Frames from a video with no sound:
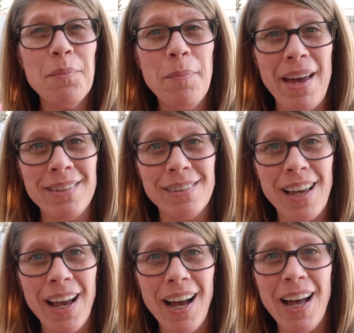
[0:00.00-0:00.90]
I'm a mess.
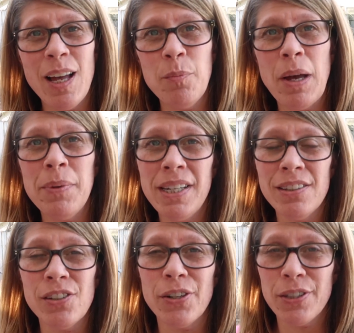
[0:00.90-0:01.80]
I'm gonna
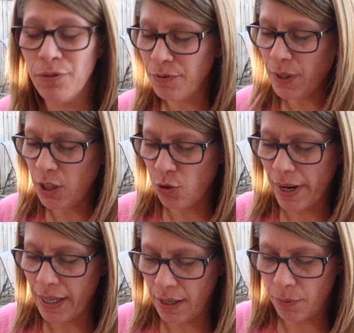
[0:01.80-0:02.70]
insert some footage
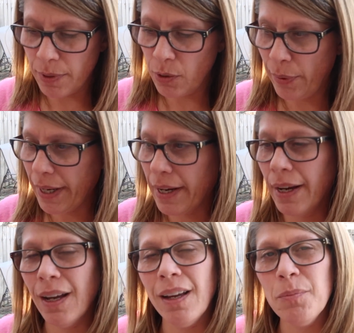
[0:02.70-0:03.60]
right here real quick.
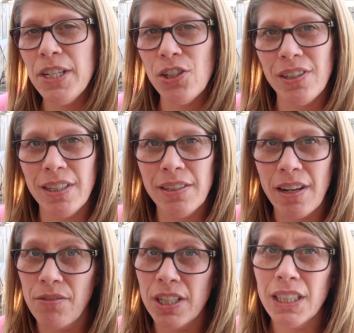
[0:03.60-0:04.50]
We just
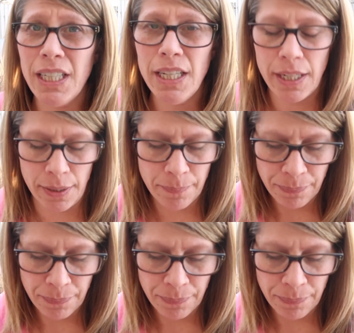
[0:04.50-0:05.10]
discovered a leak.